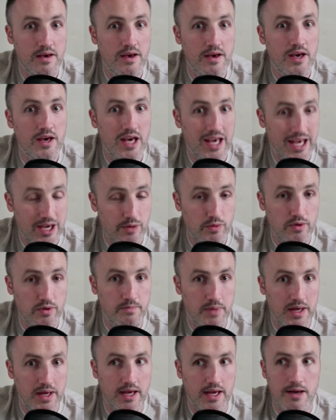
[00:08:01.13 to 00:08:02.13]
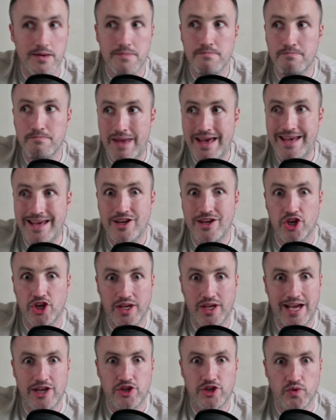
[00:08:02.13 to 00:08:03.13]
He would be a major
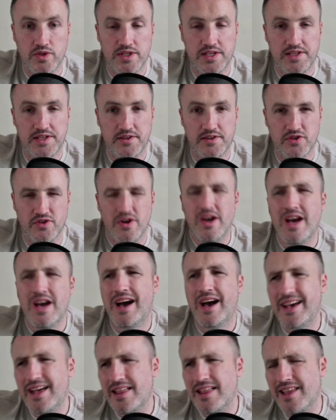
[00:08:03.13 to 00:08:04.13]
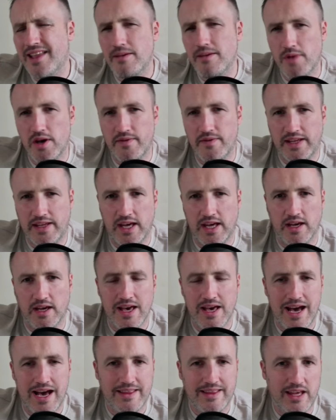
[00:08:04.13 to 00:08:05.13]
casualty to the tour. Like Mervyn King,
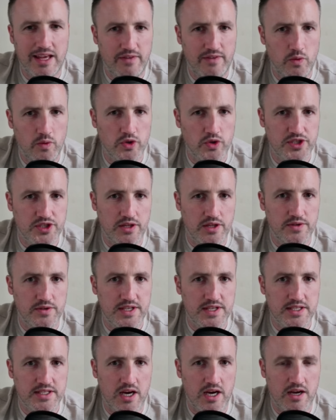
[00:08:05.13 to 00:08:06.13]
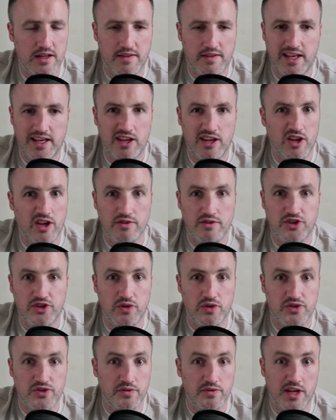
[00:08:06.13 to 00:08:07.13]
I think if he was to lose his card, I think he'd go to
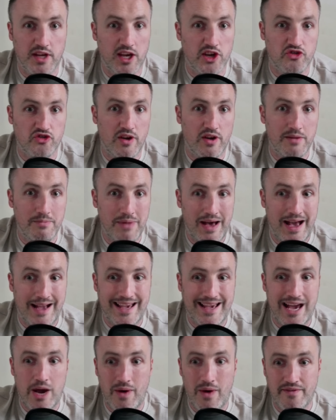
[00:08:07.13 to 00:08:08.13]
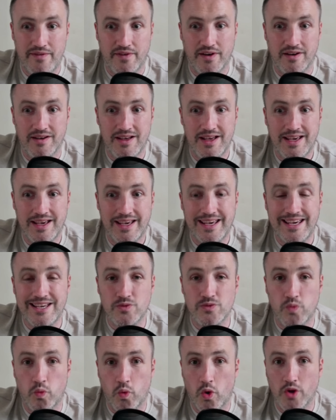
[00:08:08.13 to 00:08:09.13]
Q School and get it straight back. However, he
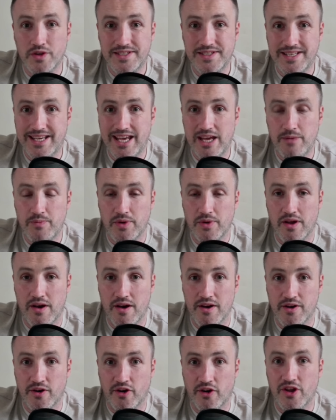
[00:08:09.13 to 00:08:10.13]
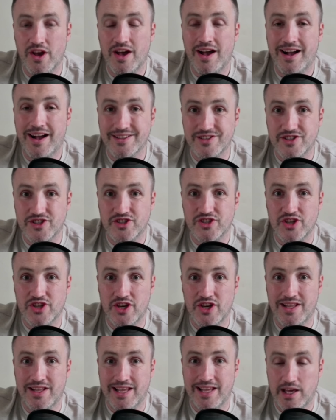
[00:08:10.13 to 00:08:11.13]
is one to keep an eye on and
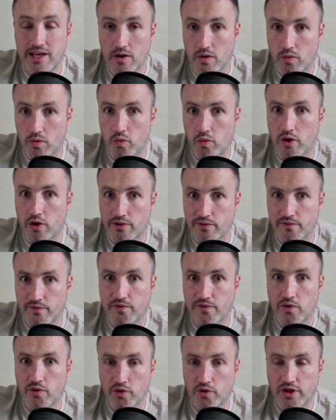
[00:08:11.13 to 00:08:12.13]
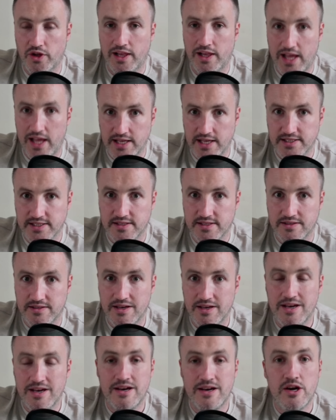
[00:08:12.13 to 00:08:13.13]
certainly one for the list.
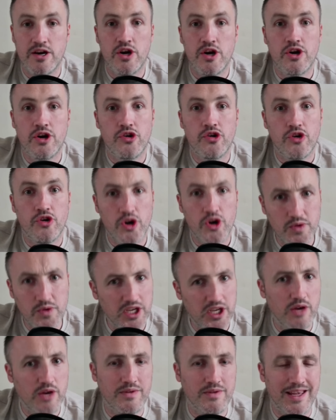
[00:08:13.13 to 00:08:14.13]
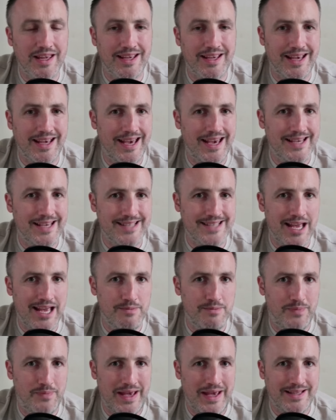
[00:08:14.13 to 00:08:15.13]
Who do you think is a
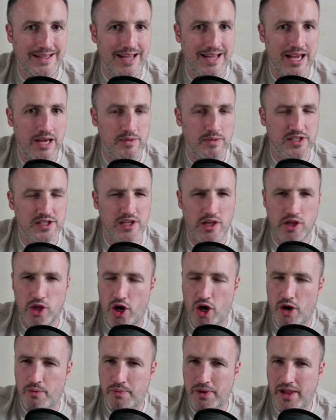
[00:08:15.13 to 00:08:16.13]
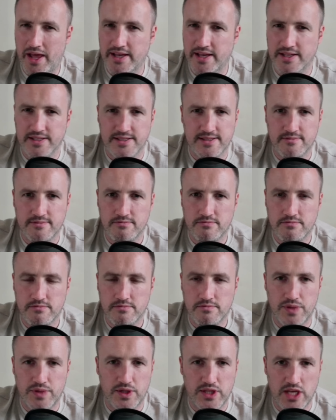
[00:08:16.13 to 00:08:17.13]
big name? There's a lot of players
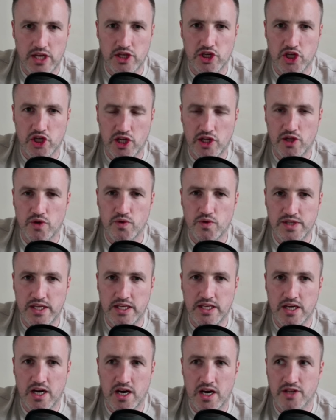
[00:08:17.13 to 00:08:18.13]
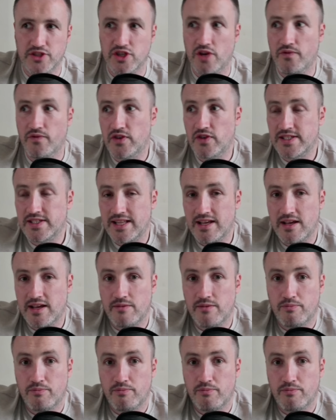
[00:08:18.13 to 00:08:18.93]
potentially losing cards. Obviously,